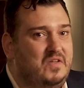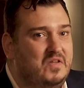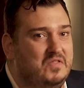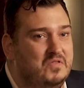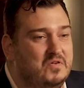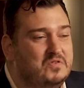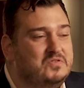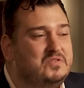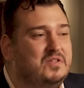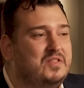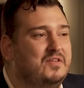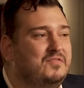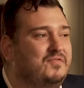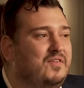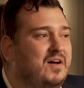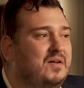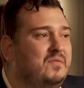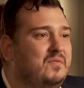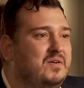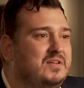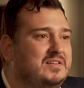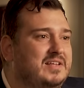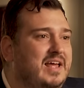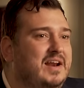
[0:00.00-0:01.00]
those are the
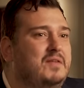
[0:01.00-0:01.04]
fun ones.